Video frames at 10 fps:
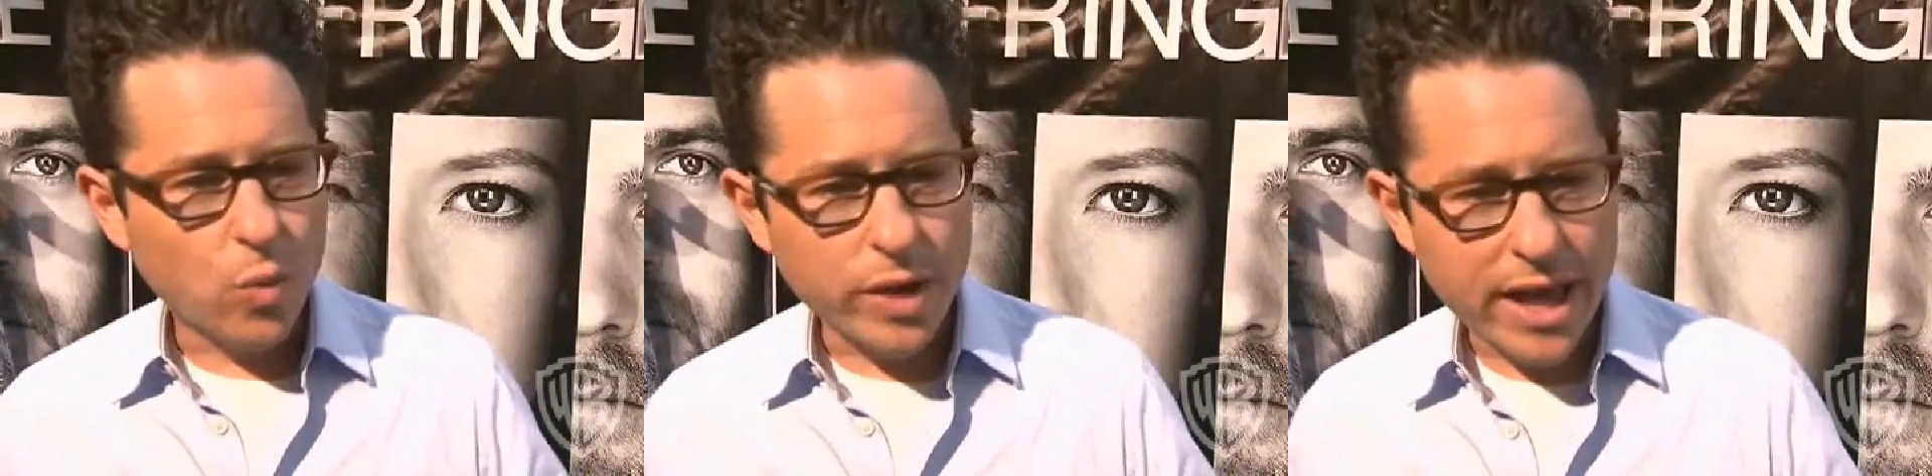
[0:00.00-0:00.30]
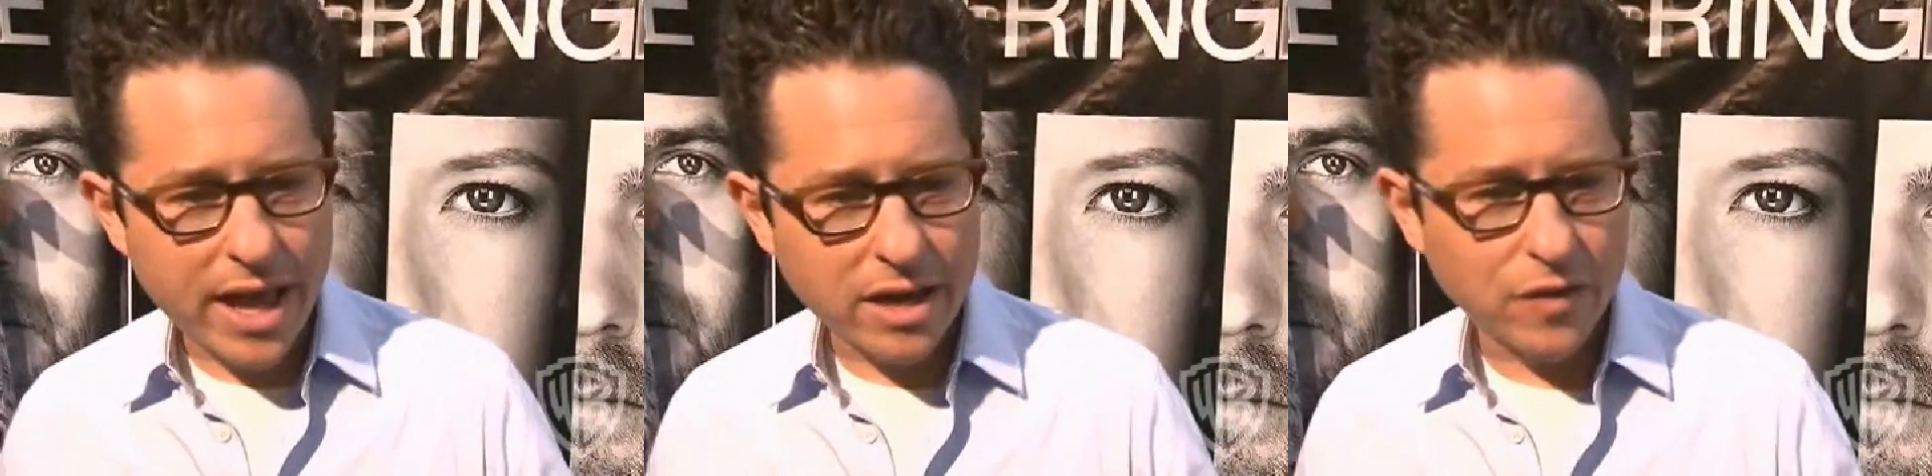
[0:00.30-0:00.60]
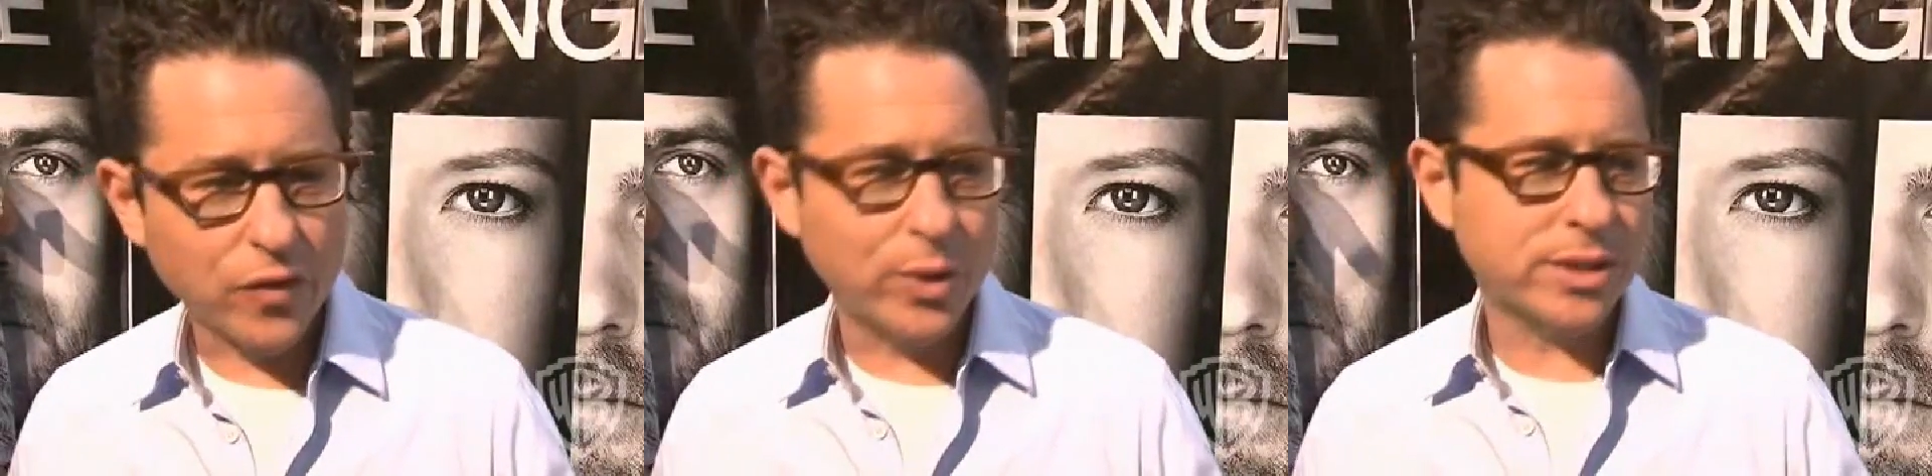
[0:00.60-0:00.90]
we had
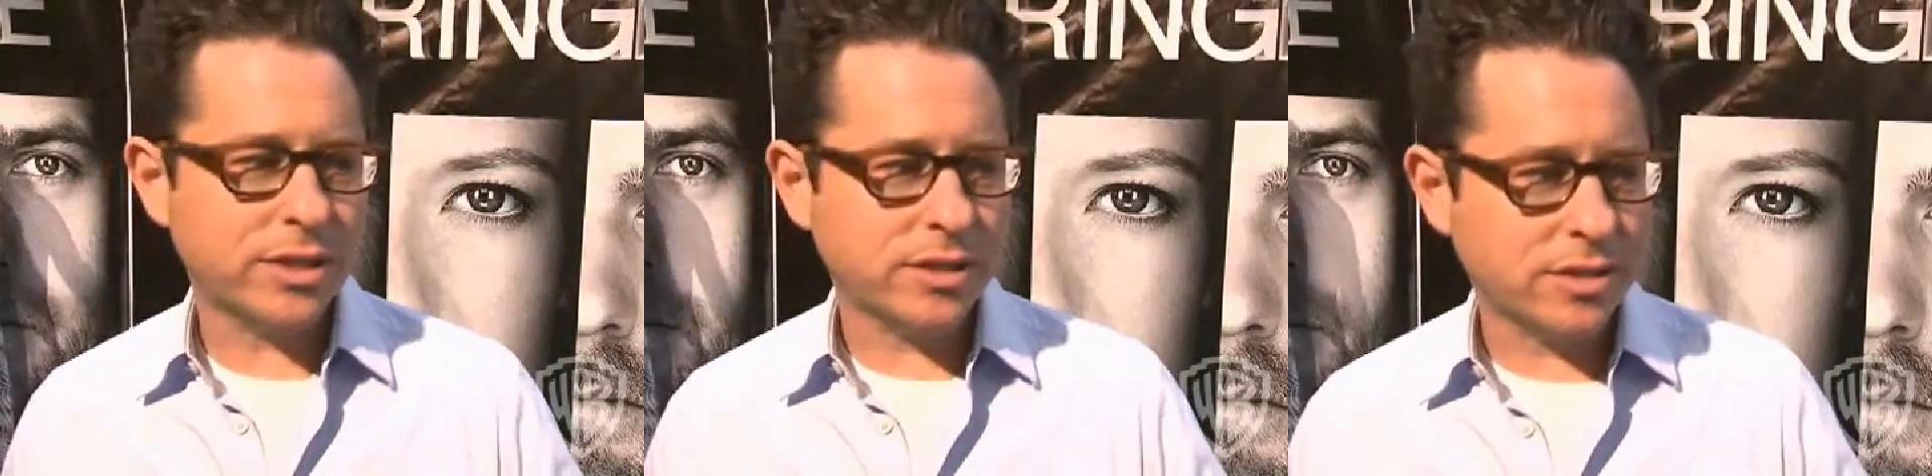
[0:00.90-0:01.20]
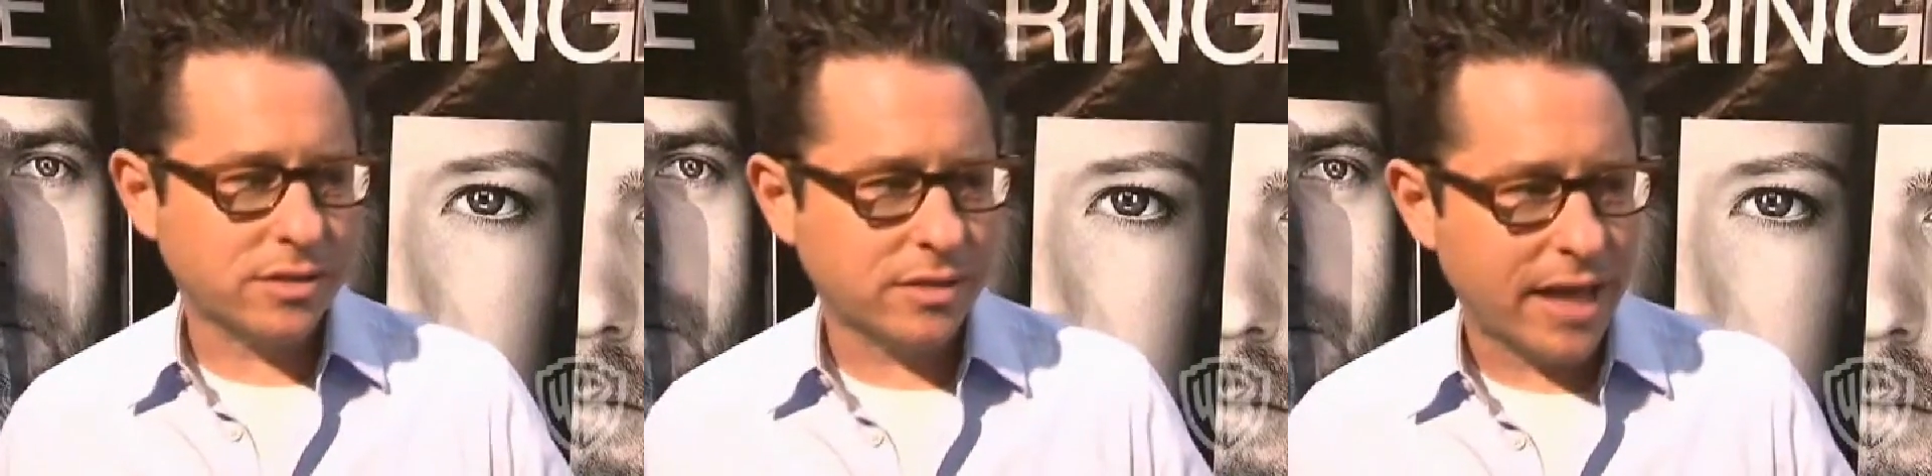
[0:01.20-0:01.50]
influences